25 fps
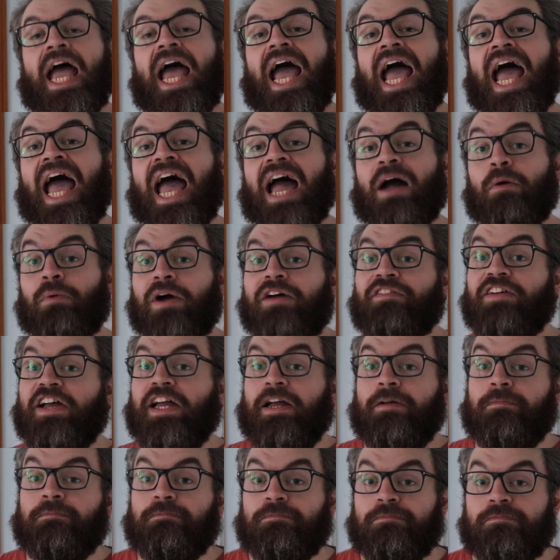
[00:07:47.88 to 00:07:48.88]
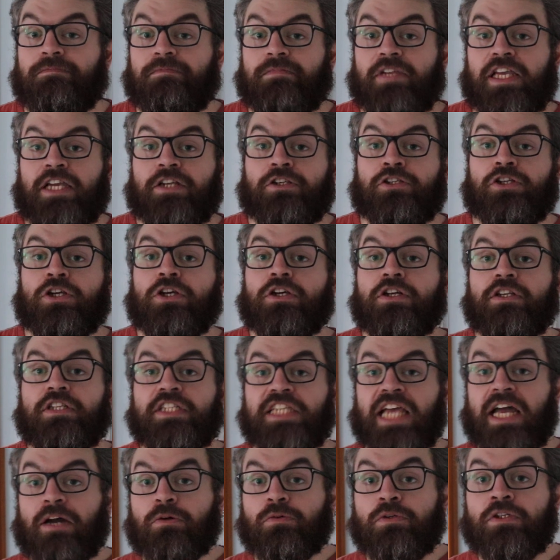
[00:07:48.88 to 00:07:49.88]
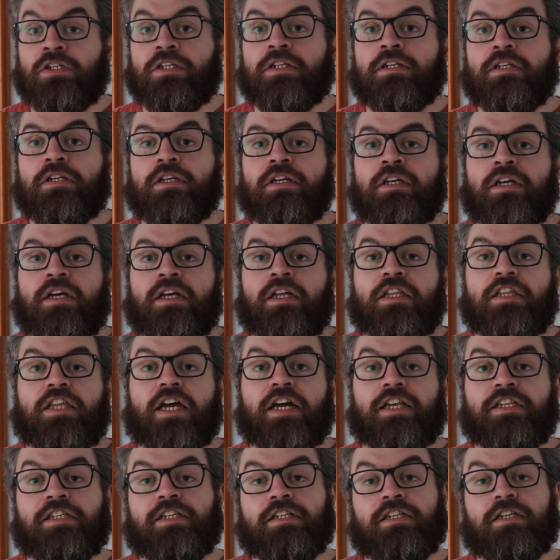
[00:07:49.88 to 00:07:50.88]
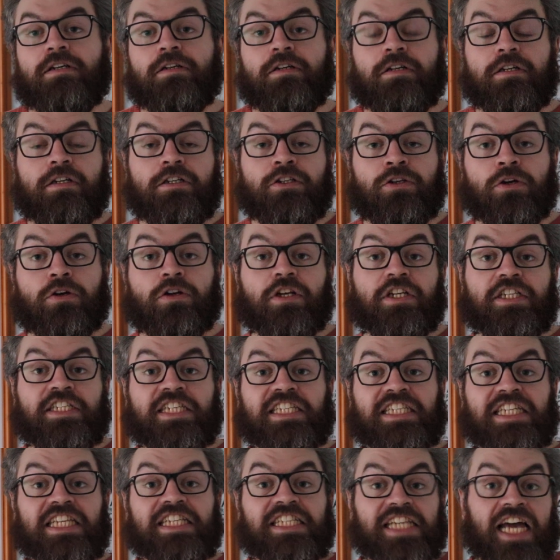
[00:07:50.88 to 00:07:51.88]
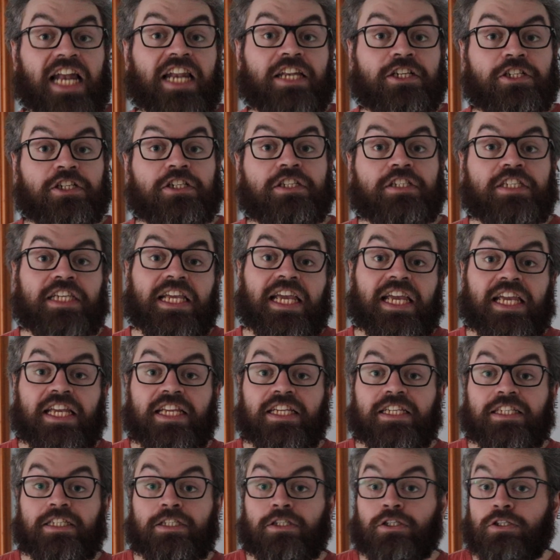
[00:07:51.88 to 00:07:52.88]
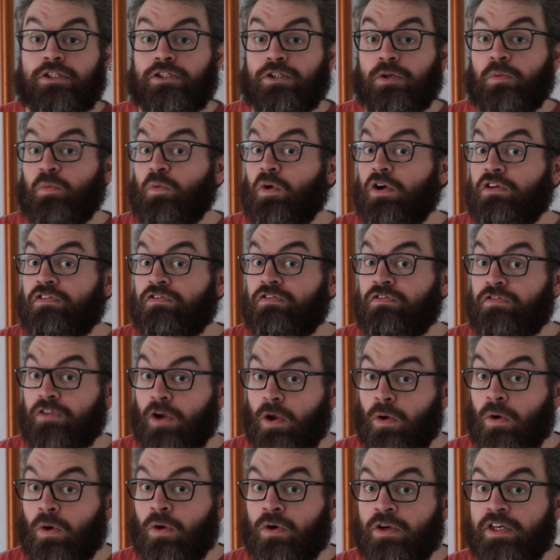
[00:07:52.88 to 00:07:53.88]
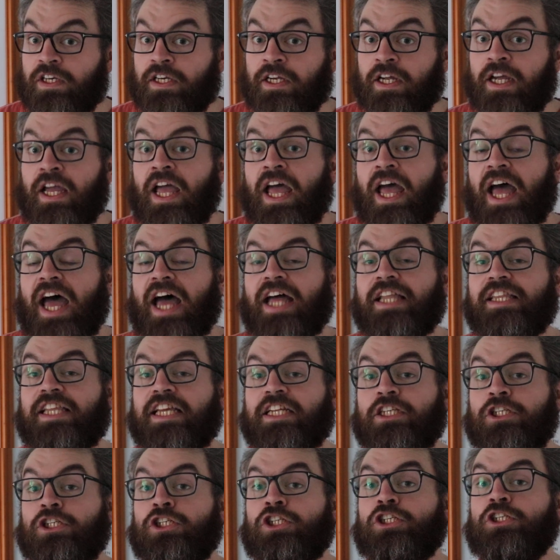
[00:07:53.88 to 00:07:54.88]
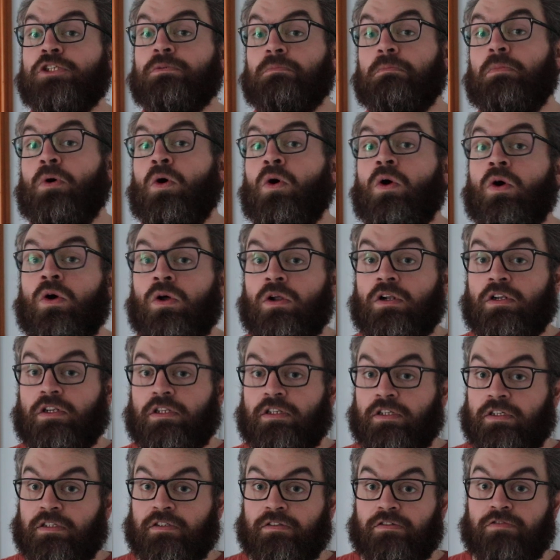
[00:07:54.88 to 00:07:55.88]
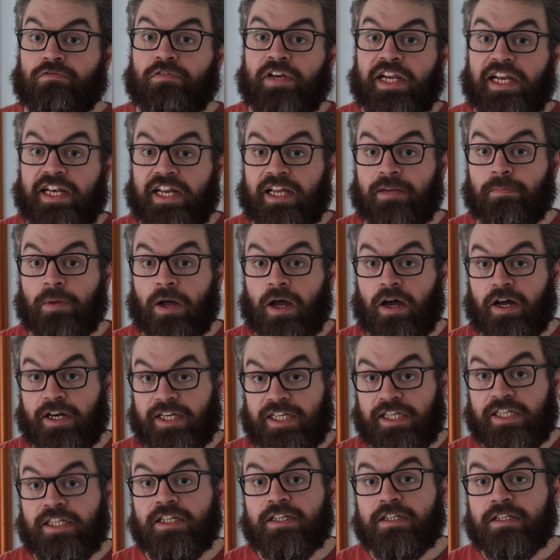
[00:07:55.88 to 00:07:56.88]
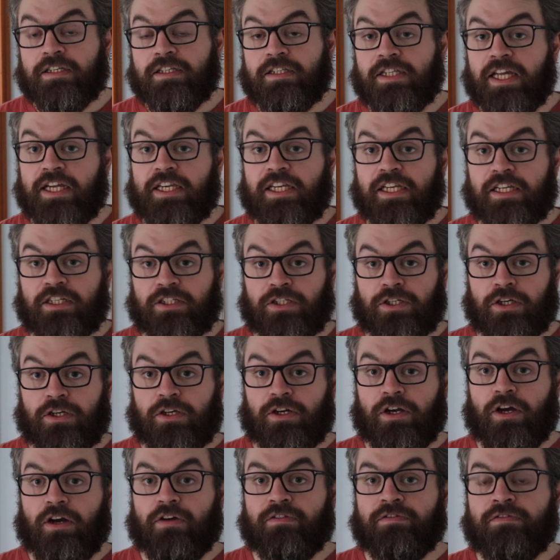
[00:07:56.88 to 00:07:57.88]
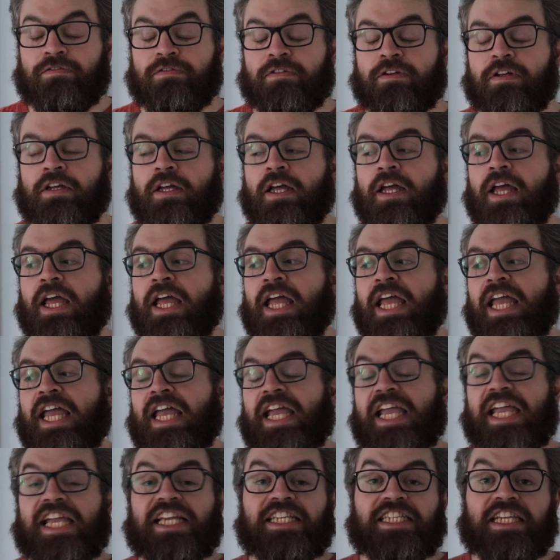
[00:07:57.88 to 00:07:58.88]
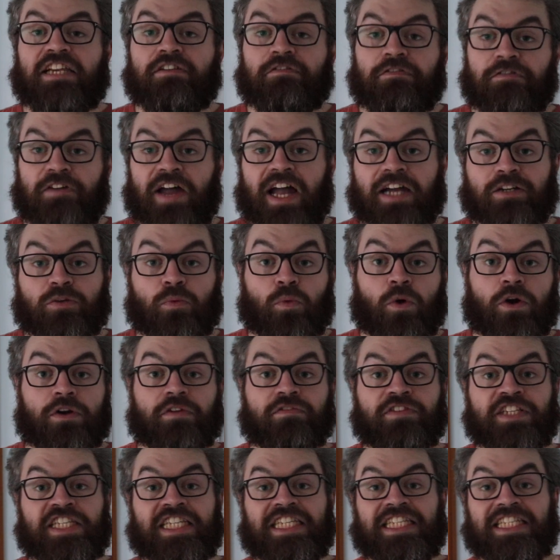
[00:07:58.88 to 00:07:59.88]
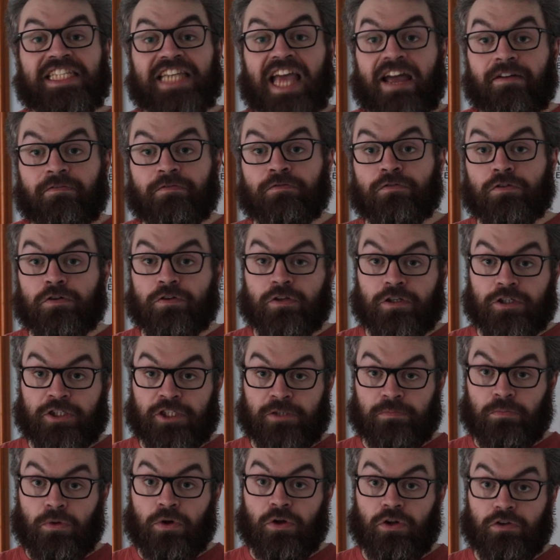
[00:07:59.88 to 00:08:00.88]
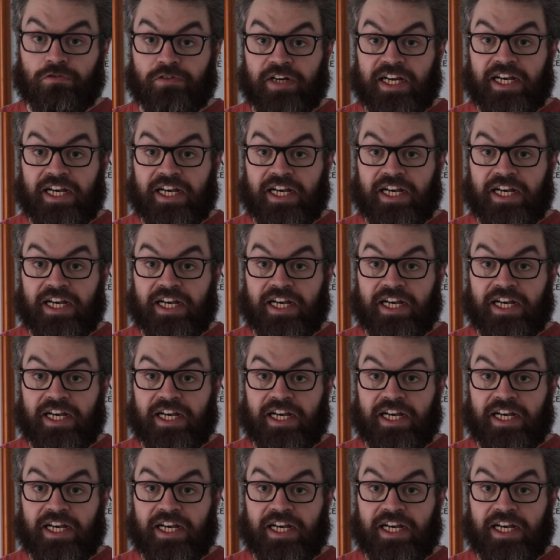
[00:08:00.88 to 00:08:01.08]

However, it turns out that Douglas's intelligence is somewhat flawed, and this small raiding party that he has heard of is in fact one of several small